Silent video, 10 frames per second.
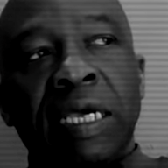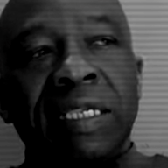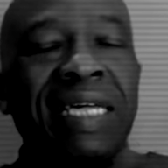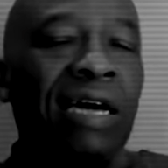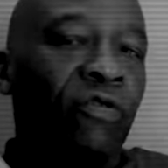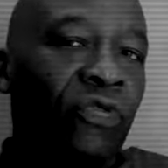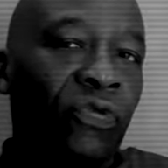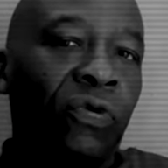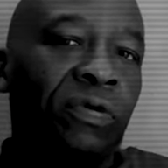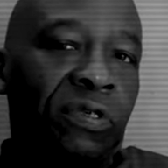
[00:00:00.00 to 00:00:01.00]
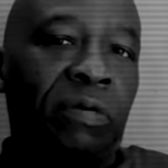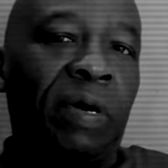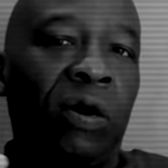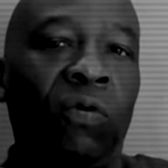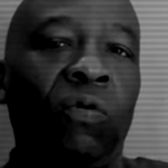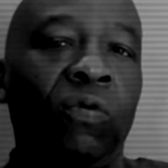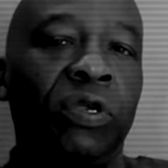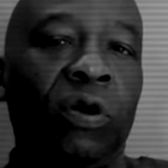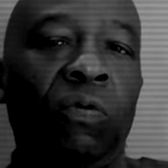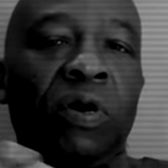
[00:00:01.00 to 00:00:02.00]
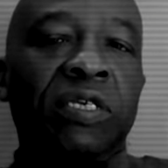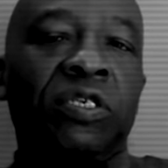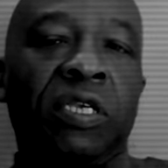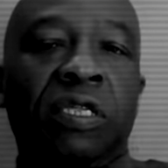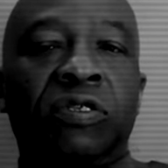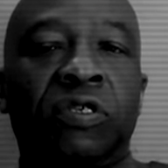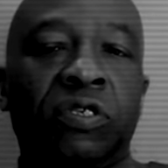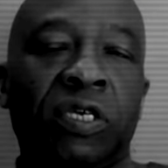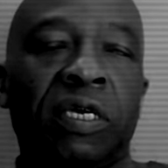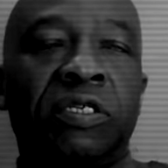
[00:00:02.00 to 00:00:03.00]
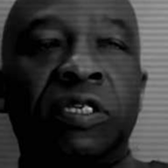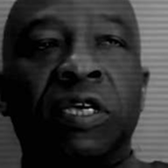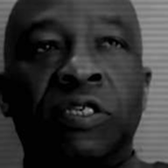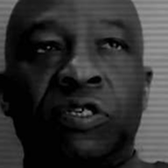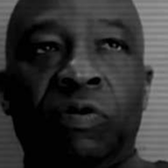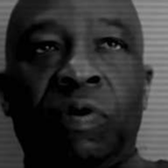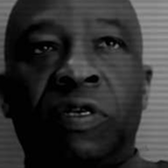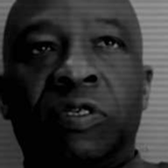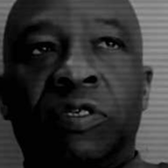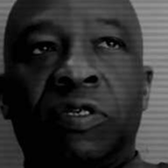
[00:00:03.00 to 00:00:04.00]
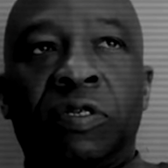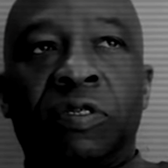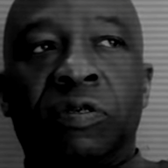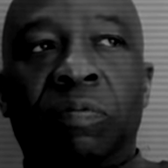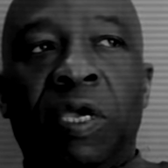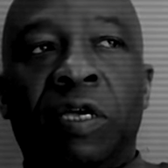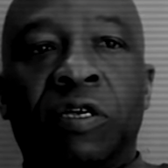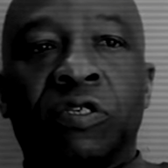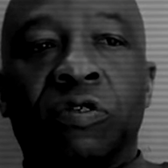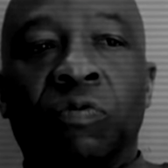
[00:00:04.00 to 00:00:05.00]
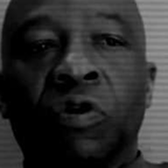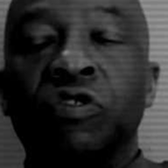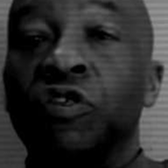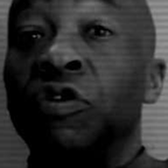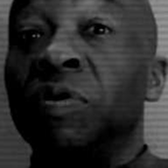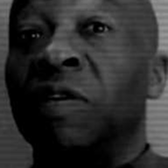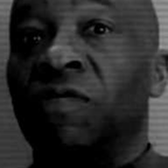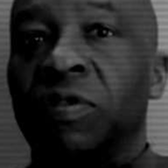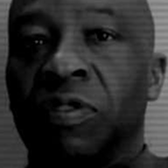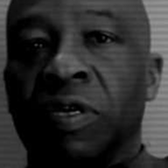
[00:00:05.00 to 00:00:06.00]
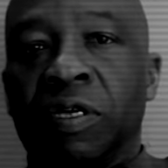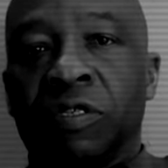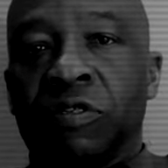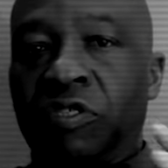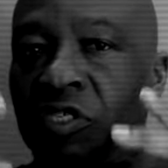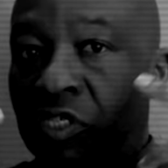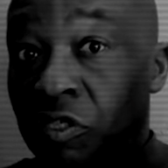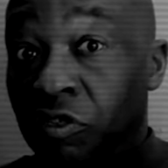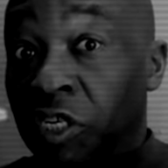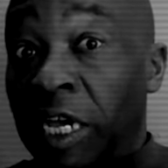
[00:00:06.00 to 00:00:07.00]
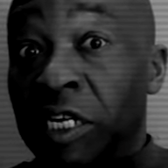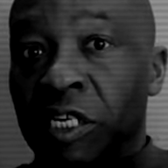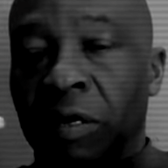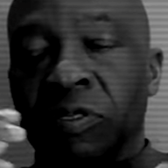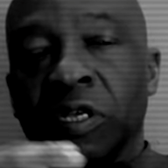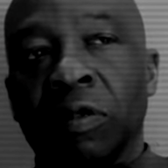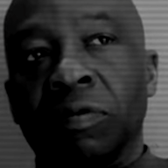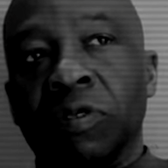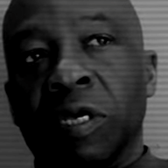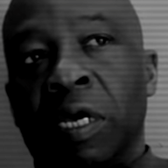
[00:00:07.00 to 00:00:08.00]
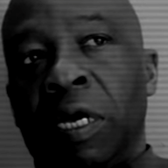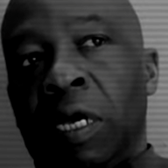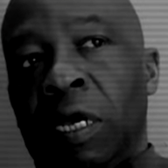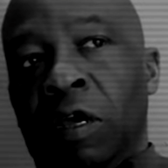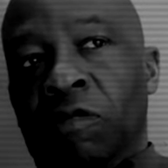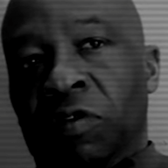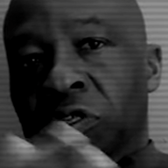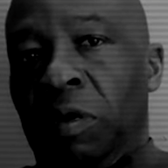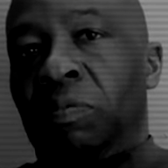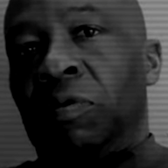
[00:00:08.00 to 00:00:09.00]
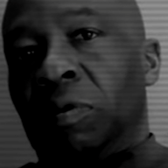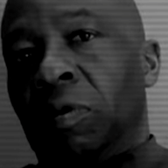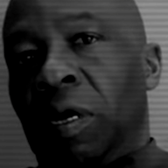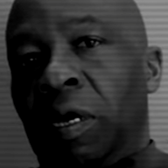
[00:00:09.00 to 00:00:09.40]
that thought about, you know, what is it that society does to us to make us want to do different things, change ourselves? For example,